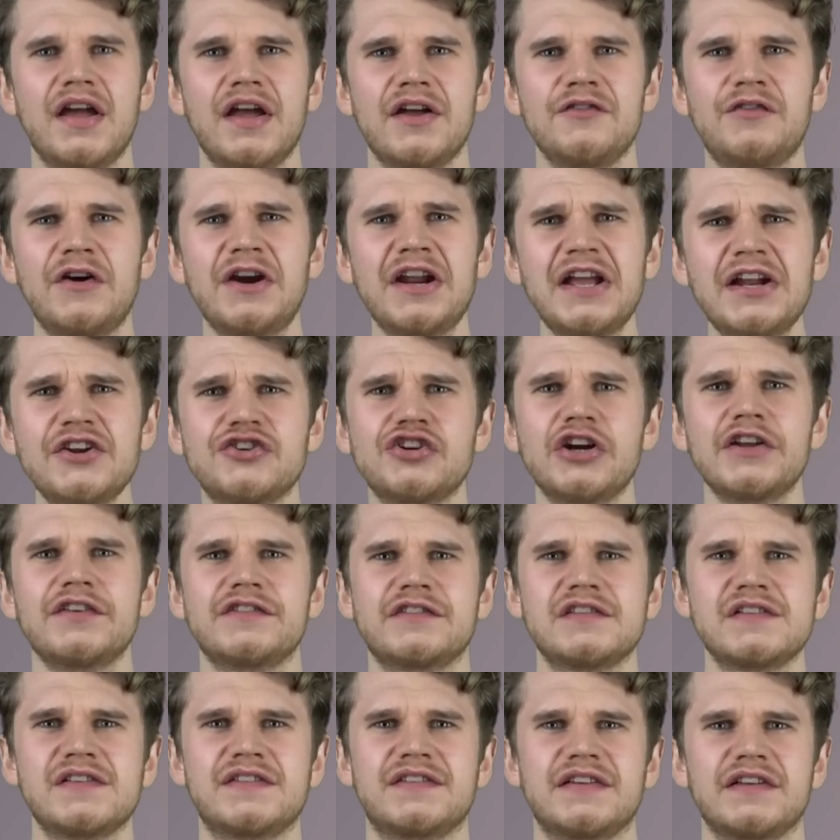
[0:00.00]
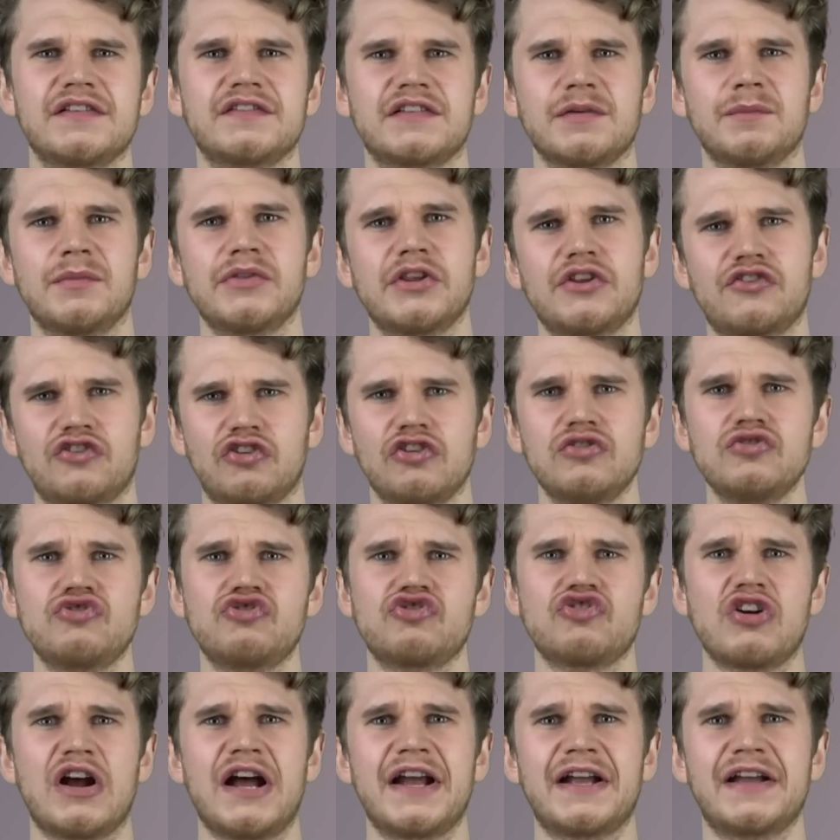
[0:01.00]
A very interesting system with the two
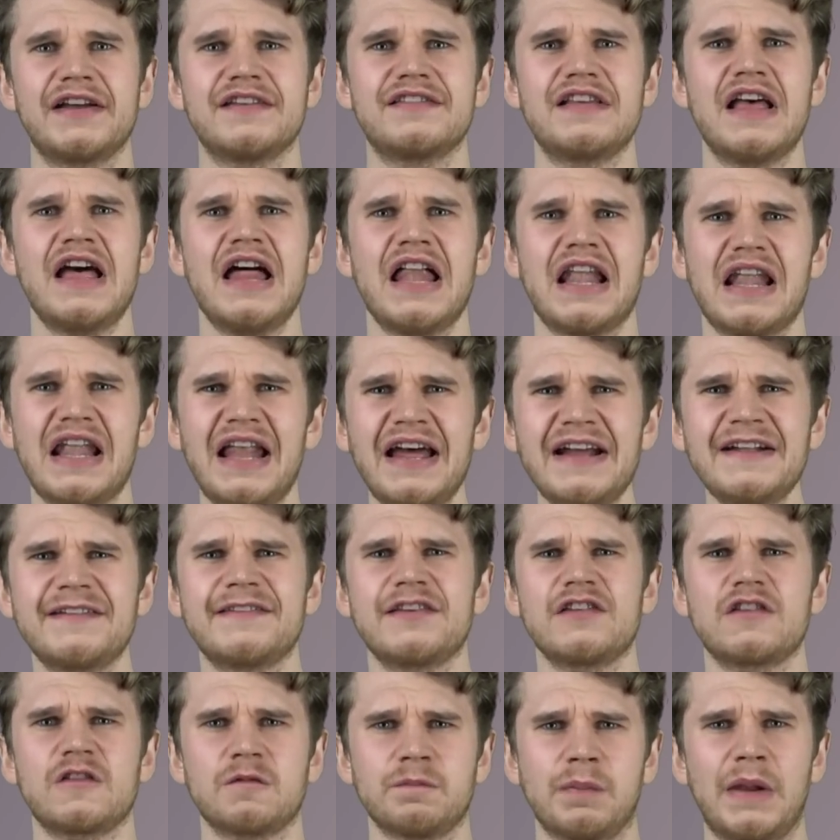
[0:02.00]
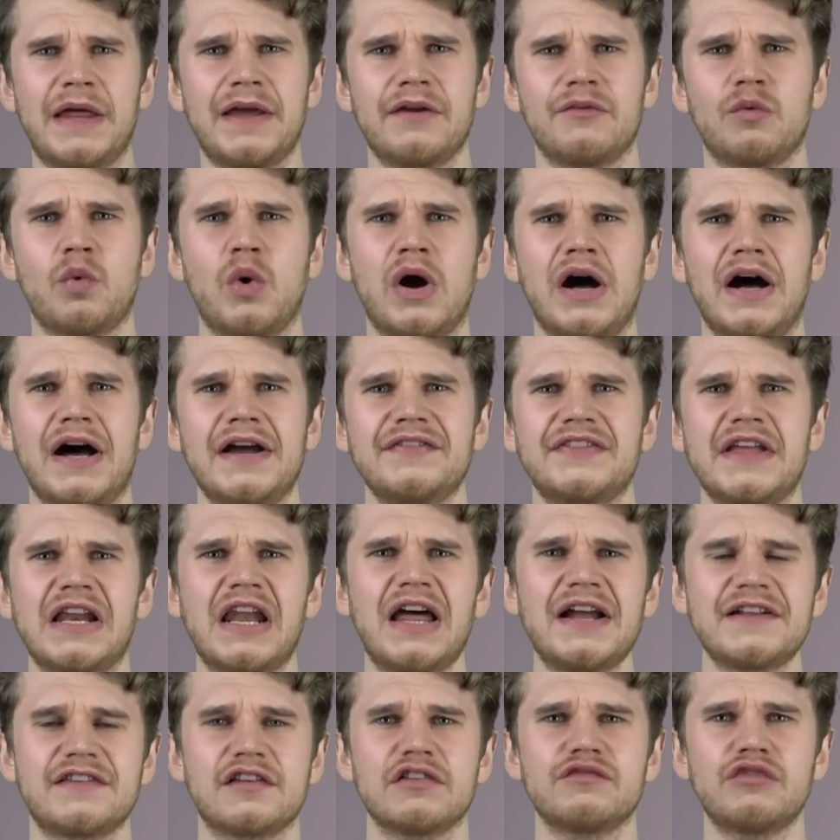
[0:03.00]
strikers like to split wide. They
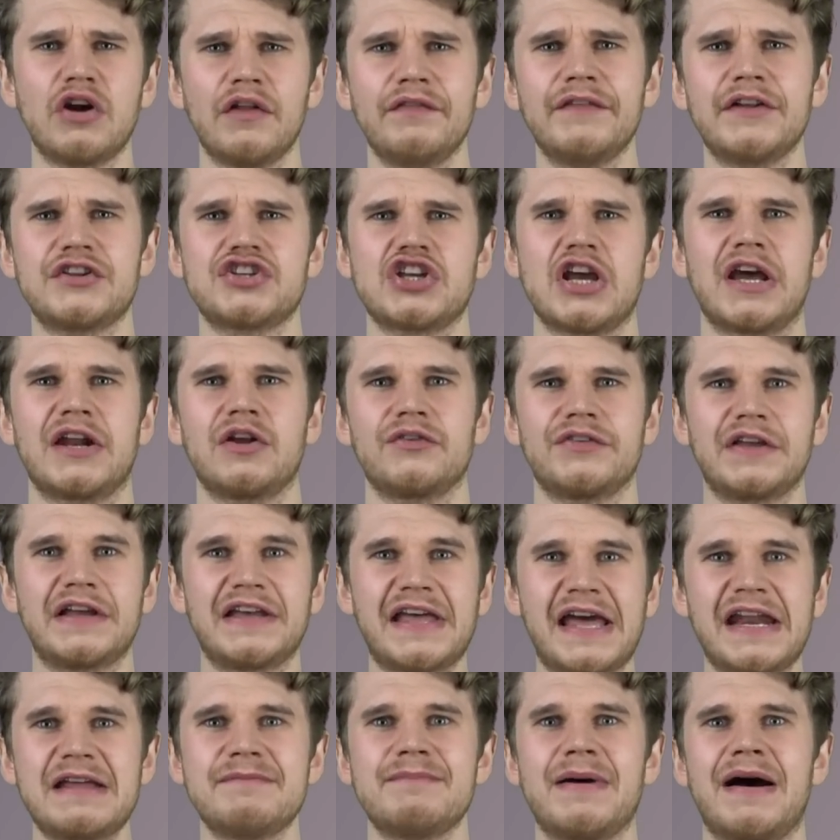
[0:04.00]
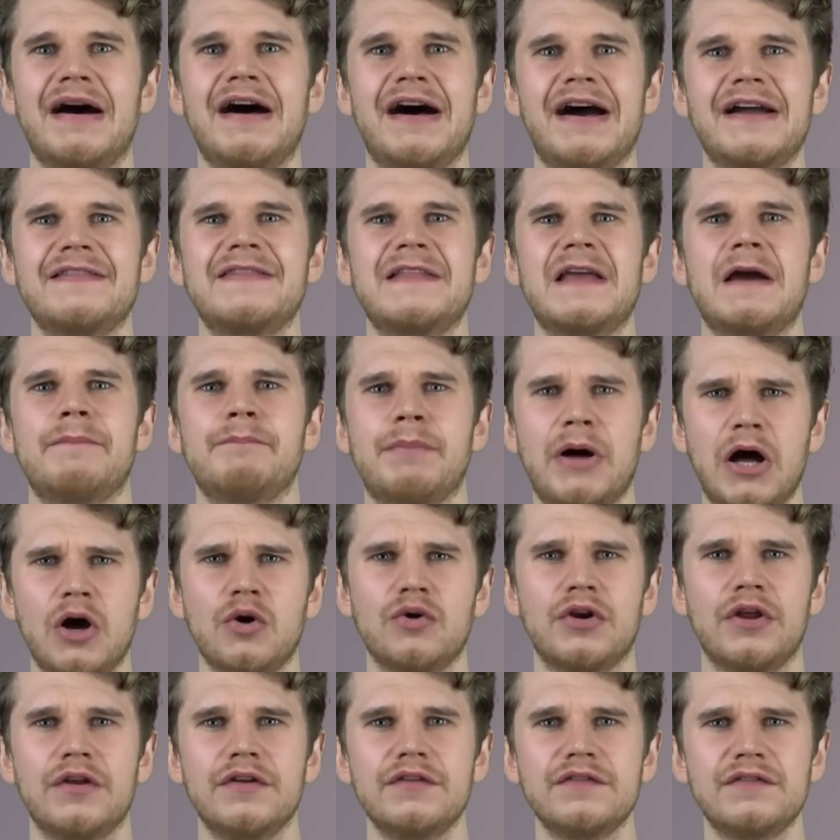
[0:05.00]
like to run the channels and get in behind the
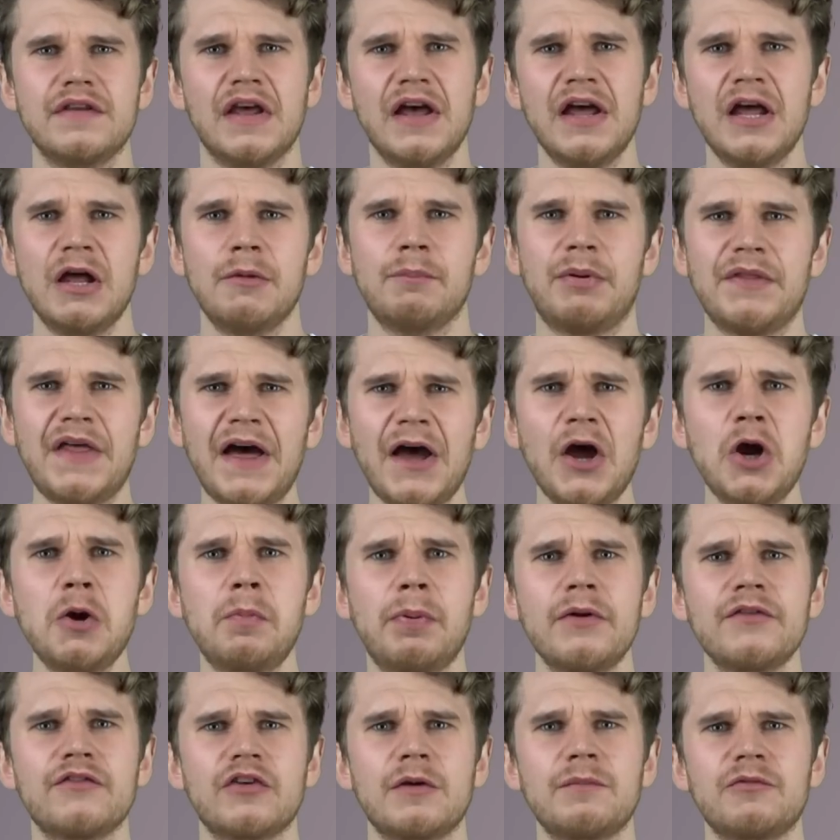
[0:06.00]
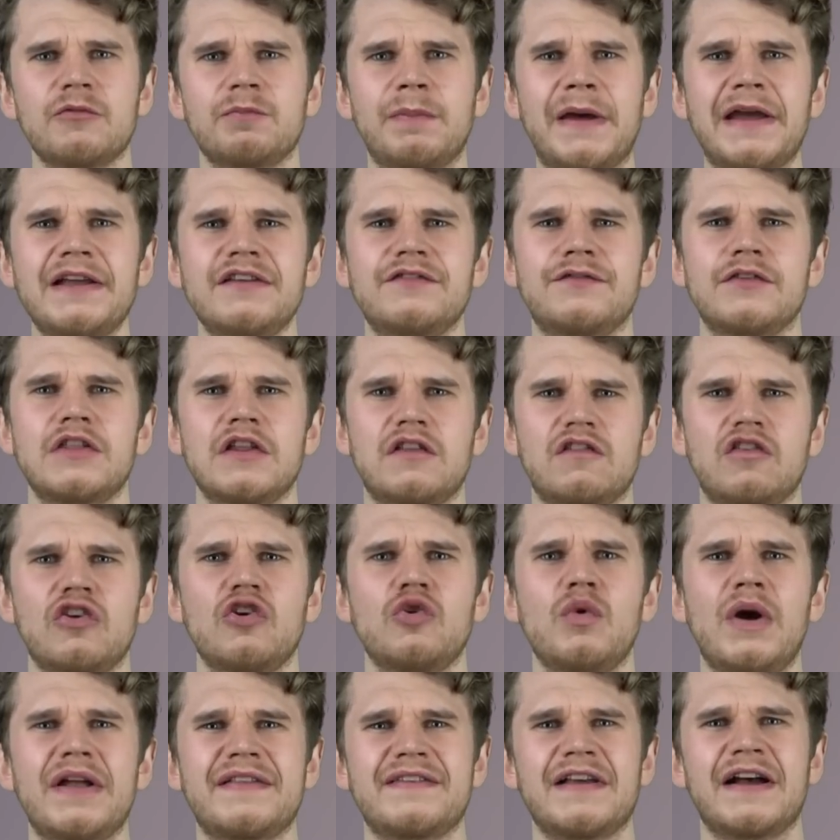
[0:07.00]
opponent. But that opens up space for the
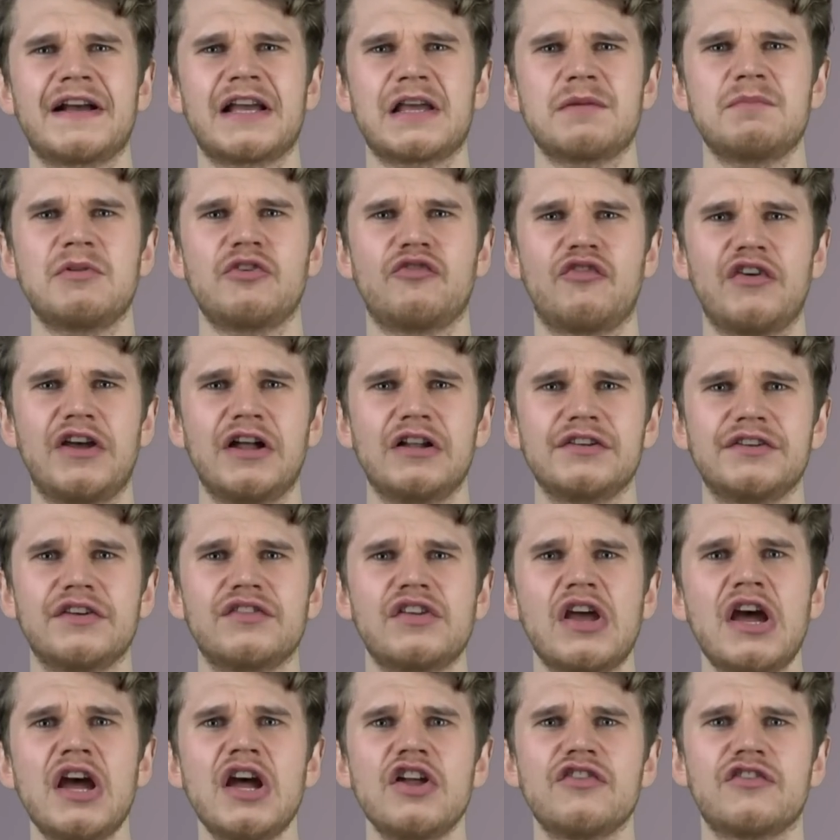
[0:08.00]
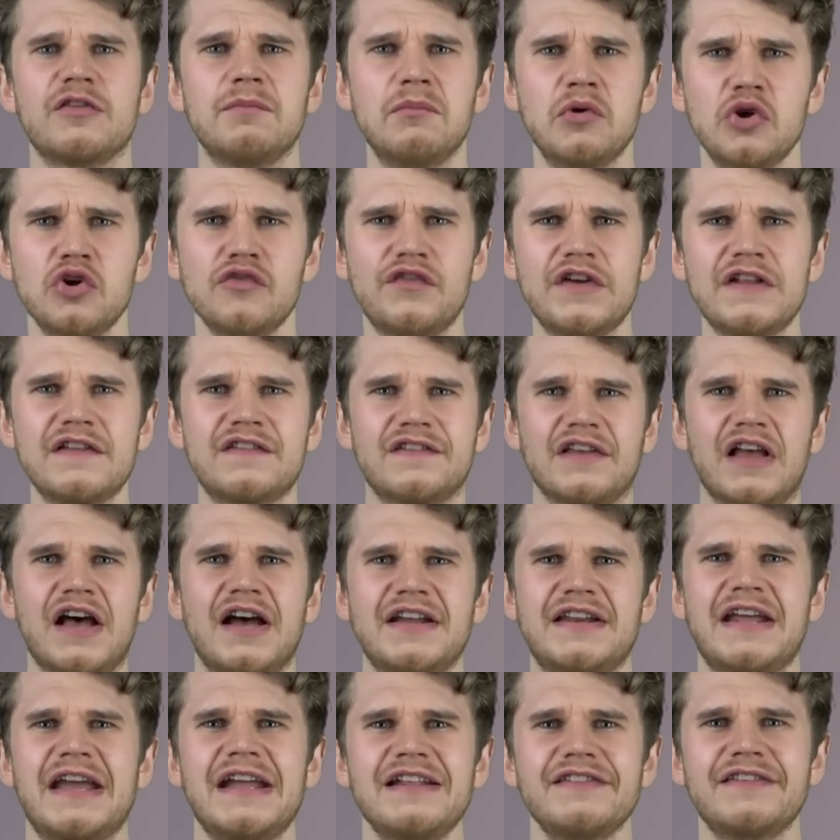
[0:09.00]
two attacking midfielders to move
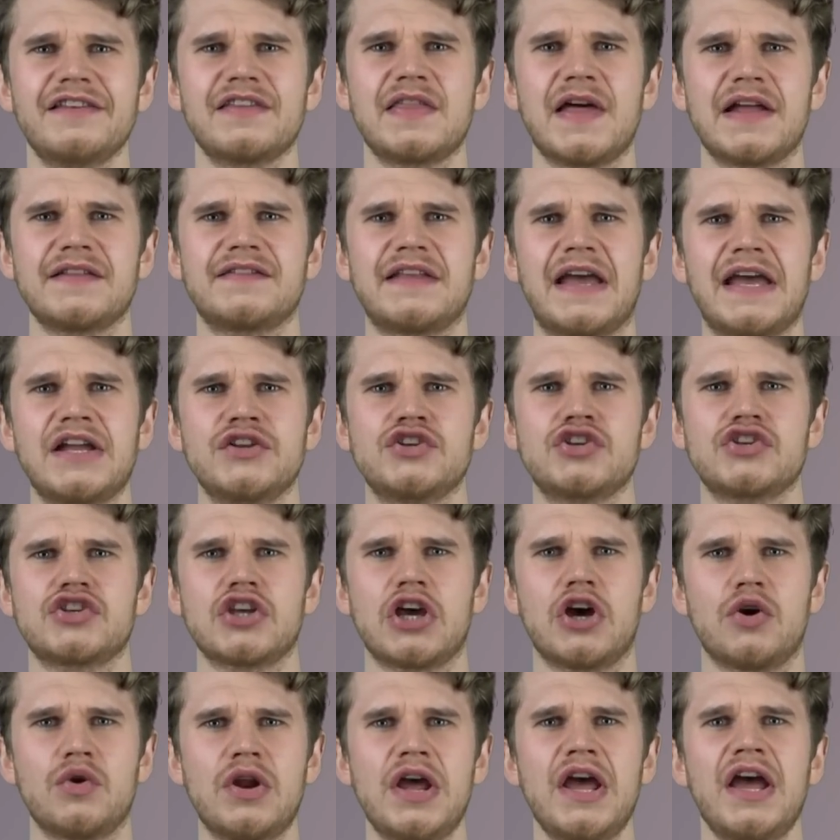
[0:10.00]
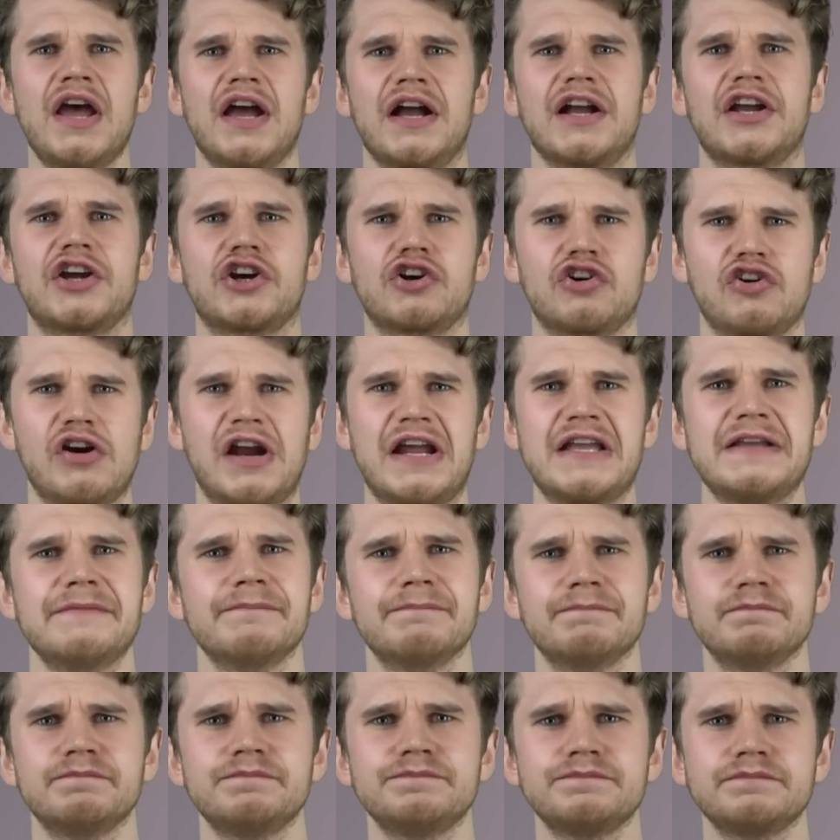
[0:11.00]
inside into that danger zone and create.